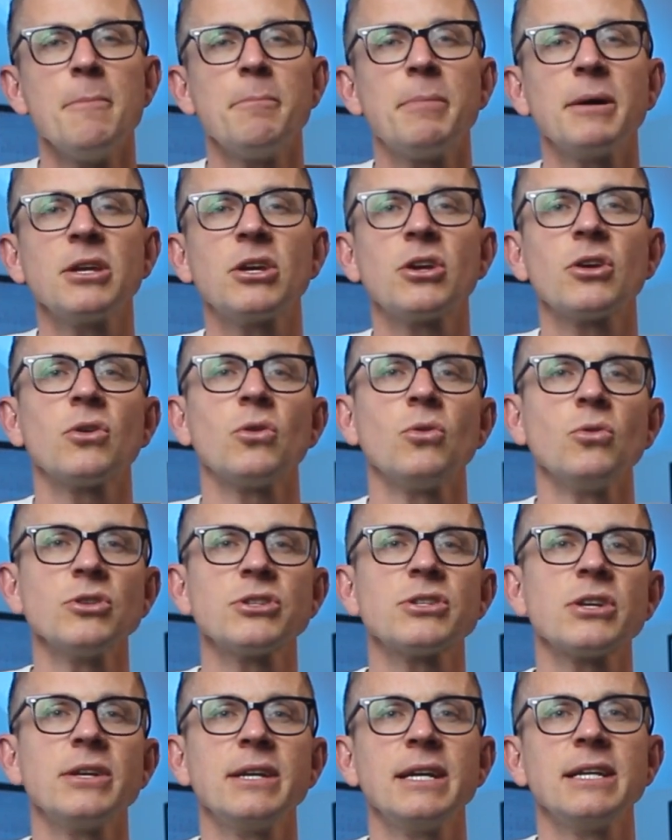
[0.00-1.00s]
But you can
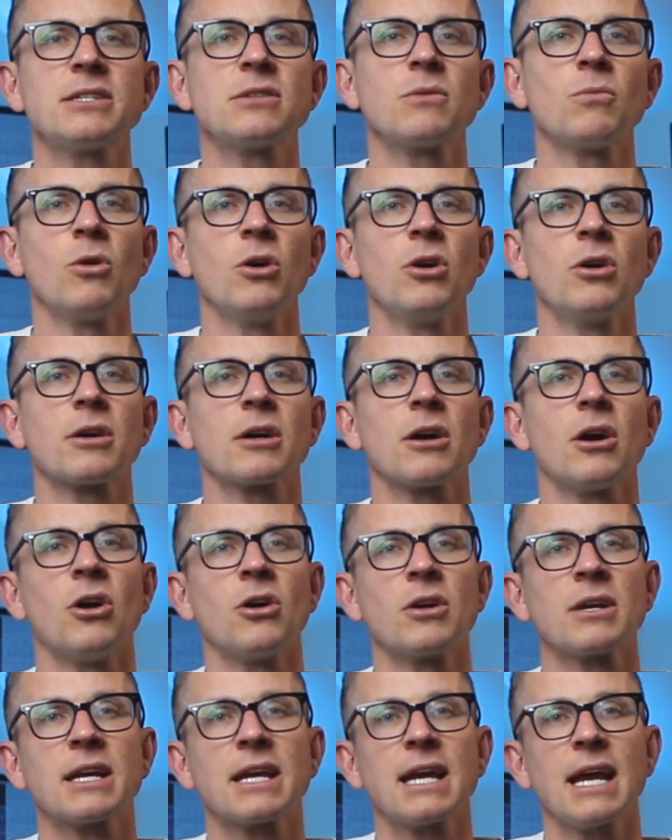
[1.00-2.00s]
also need to work
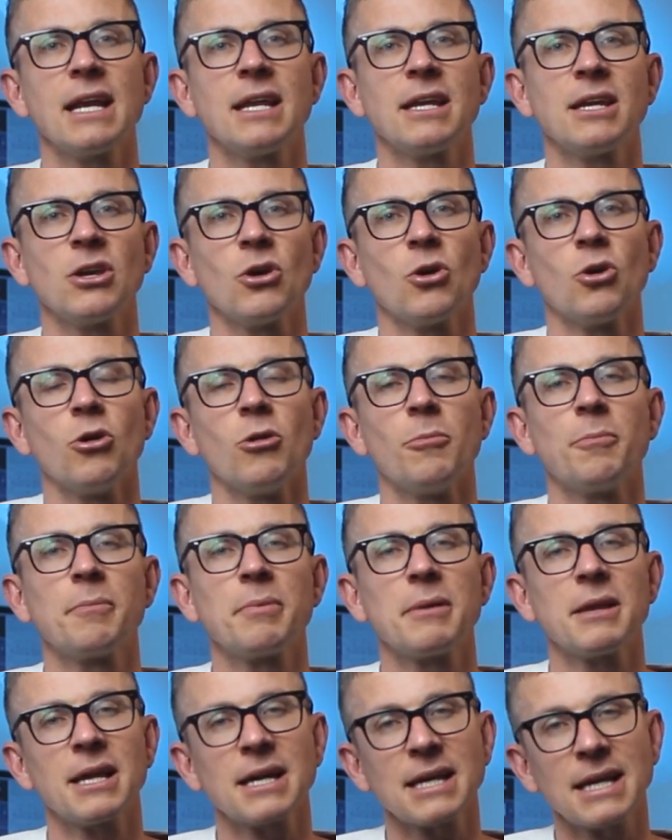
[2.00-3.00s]
on getting your
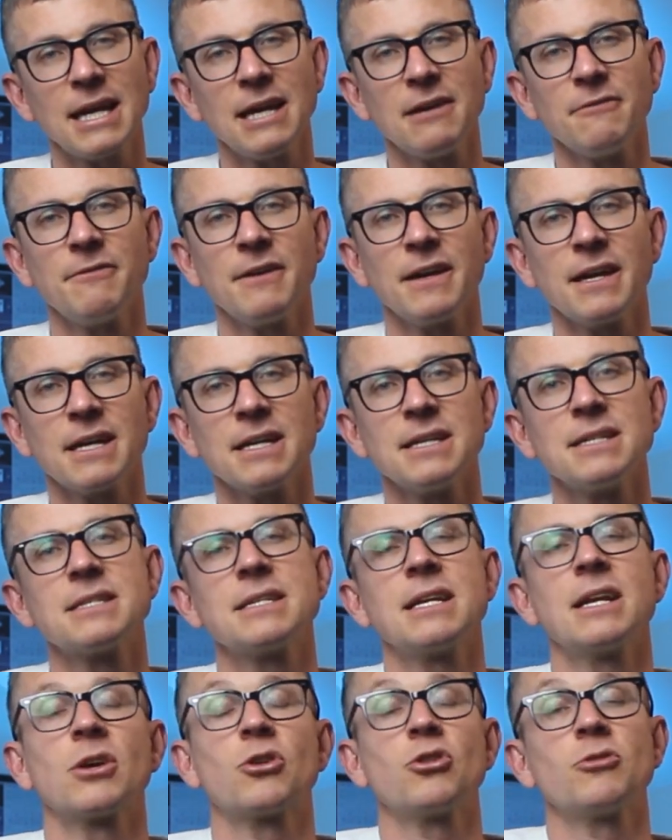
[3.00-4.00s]
plucking
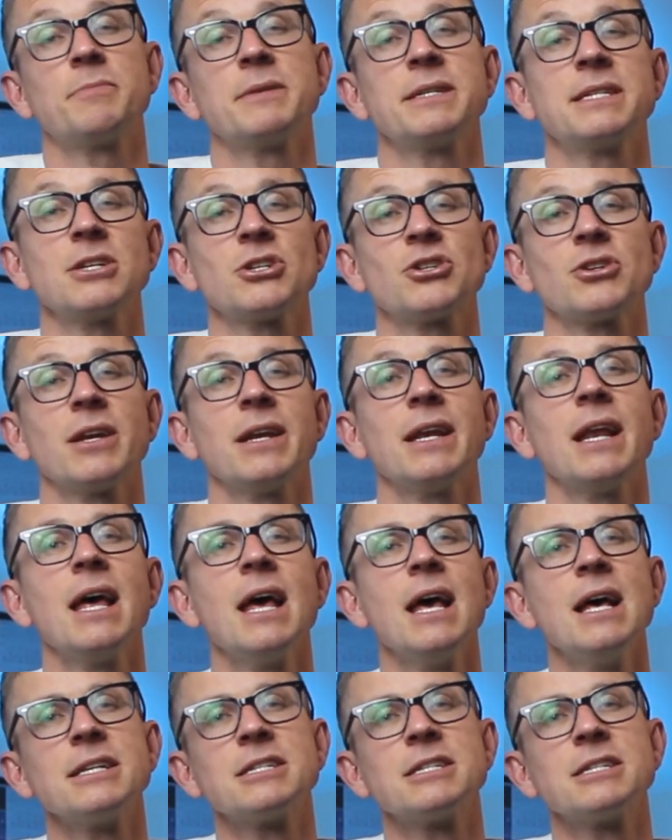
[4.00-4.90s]
fingers in a good position